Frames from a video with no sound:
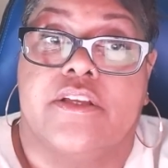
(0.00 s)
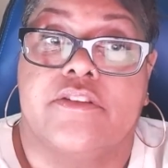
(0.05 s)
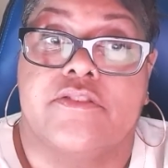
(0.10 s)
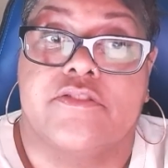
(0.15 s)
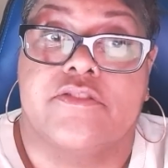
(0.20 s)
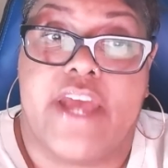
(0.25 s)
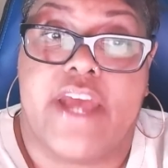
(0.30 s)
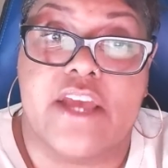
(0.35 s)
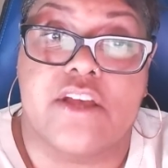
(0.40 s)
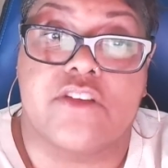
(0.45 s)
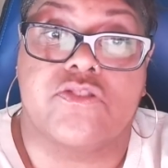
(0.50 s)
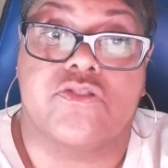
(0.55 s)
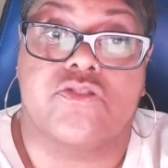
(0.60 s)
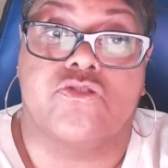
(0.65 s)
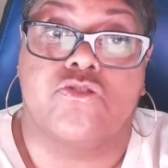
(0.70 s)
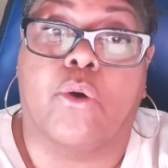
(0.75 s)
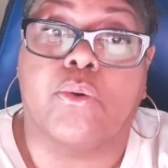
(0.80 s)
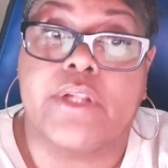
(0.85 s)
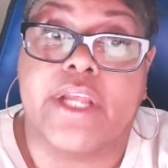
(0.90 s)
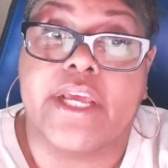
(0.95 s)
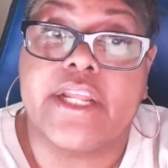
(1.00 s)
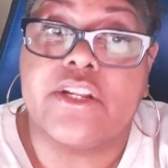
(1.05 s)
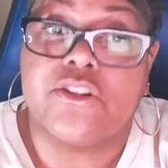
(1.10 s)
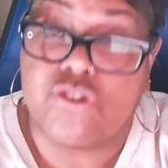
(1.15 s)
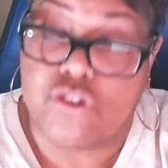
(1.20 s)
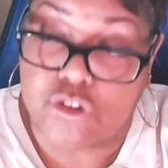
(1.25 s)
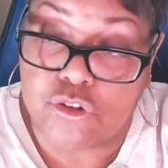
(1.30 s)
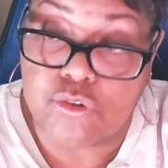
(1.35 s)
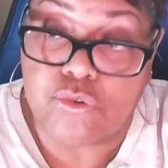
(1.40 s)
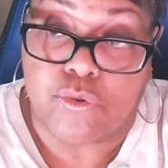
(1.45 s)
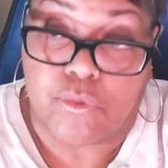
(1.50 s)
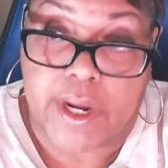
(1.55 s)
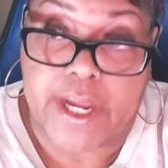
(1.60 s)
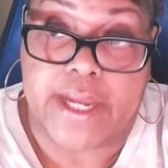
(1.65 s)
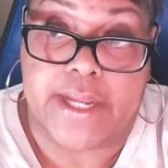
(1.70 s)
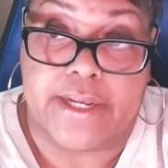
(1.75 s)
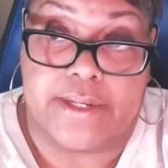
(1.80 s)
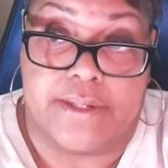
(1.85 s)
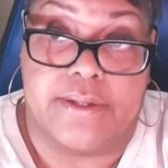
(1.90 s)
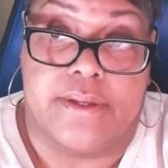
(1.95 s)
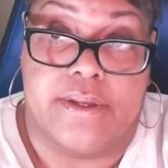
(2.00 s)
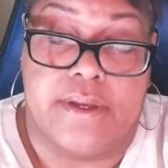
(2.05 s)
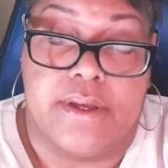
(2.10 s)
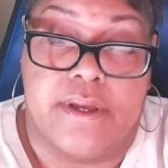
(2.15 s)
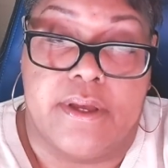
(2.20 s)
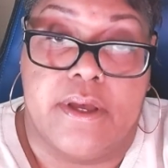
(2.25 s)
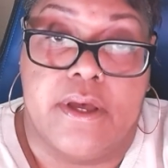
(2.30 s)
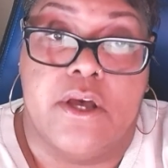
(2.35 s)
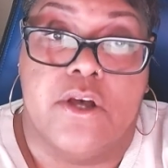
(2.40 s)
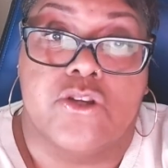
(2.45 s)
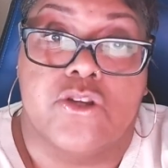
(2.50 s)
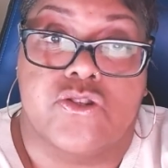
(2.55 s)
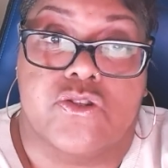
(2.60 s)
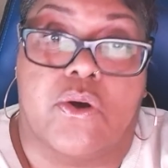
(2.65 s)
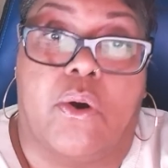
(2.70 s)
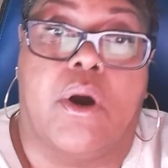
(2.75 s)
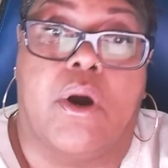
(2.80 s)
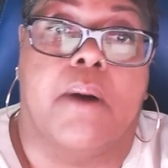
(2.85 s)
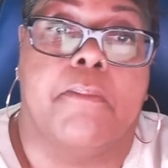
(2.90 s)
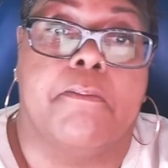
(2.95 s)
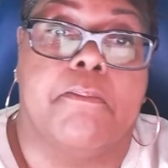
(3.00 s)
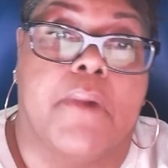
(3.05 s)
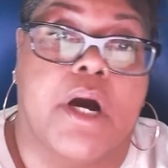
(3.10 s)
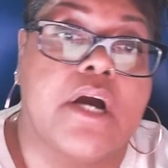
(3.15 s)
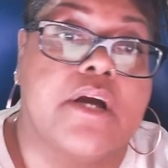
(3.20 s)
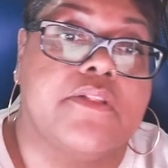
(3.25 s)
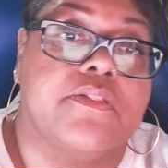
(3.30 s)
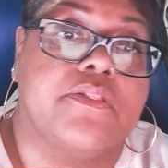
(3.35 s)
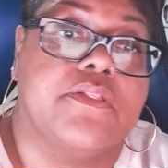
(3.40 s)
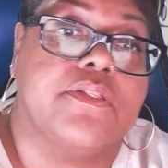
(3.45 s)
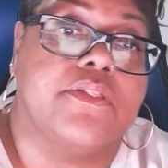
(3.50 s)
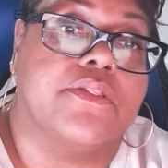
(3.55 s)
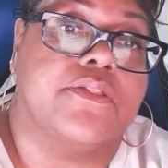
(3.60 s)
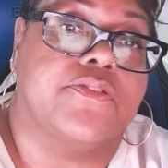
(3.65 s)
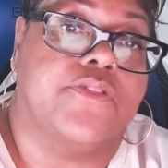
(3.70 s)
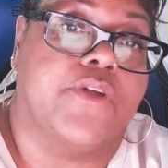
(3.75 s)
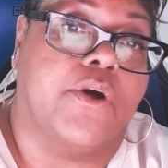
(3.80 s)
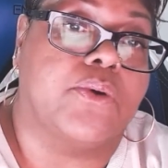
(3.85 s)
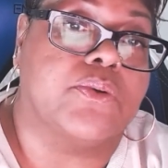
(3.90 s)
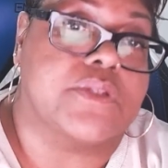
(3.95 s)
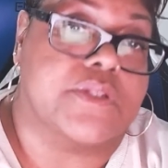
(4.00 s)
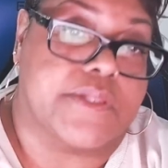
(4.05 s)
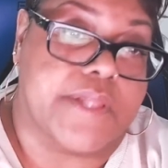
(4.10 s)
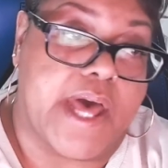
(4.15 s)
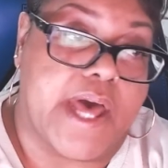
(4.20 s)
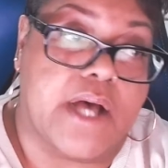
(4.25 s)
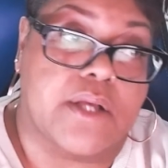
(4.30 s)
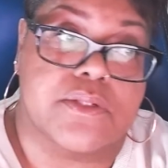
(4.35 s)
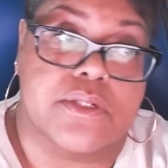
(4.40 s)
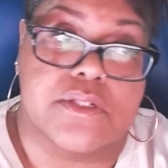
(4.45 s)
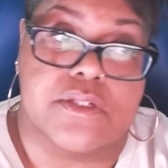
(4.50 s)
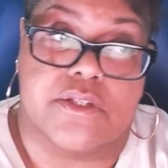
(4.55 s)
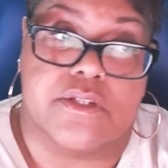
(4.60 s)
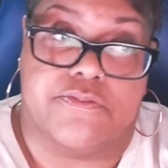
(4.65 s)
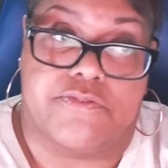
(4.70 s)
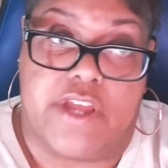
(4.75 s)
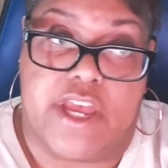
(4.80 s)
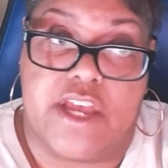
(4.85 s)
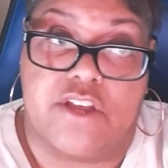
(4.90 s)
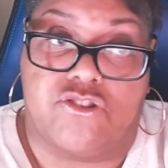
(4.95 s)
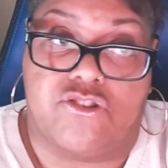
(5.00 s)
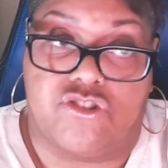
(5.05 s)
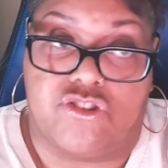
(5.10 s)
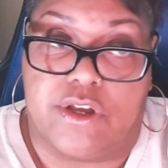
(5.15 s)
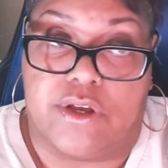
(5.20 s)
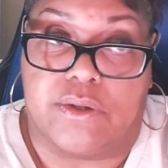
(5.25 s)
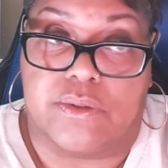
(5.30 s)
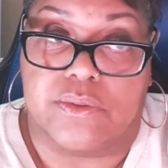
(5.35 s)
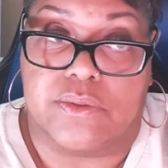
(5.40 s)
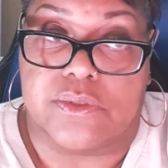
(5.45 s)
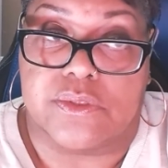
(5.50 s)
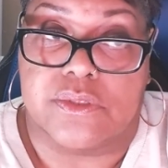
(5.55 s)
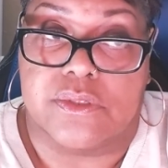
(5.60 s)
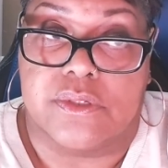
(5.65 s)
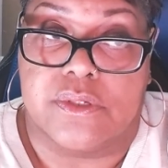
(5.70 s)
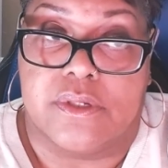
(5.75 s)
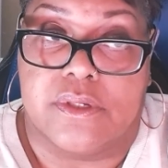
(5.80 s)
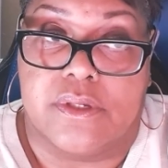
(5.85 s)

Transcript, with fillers: tanks donated to Ukraine. So among those thousands of tank shells